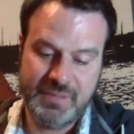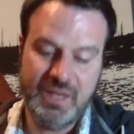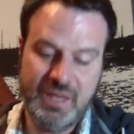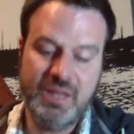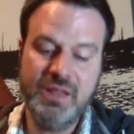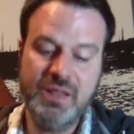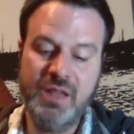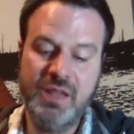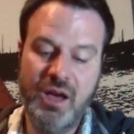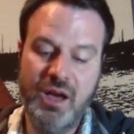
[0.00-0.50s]

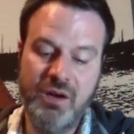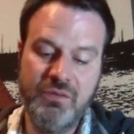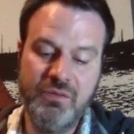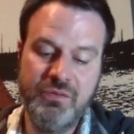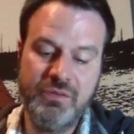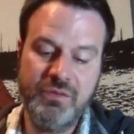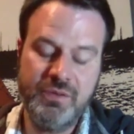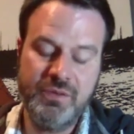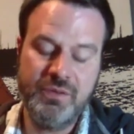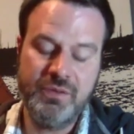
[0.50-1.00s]
Love,
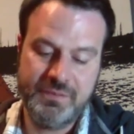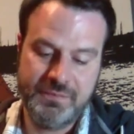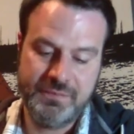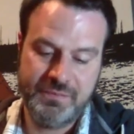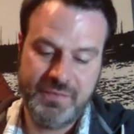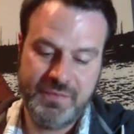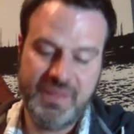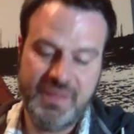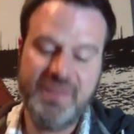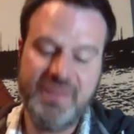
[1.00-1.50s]

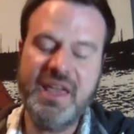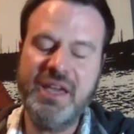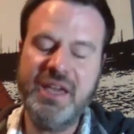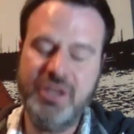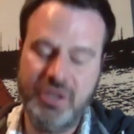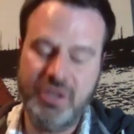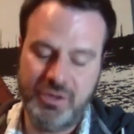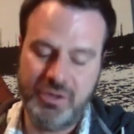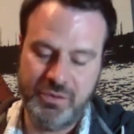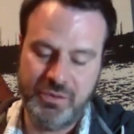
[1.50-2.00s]
thank
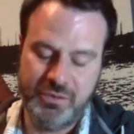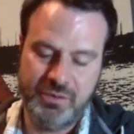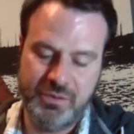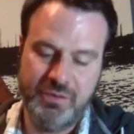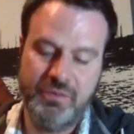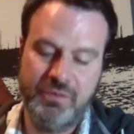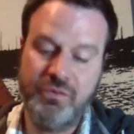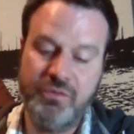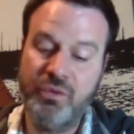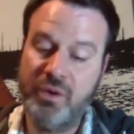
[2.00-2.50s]
you
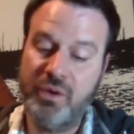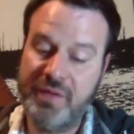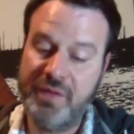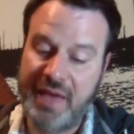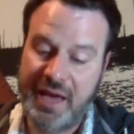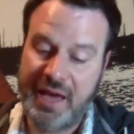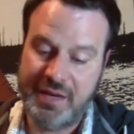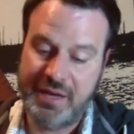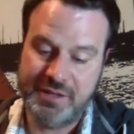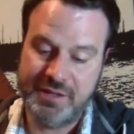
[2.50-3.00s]
for
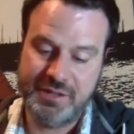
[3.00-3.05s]
that.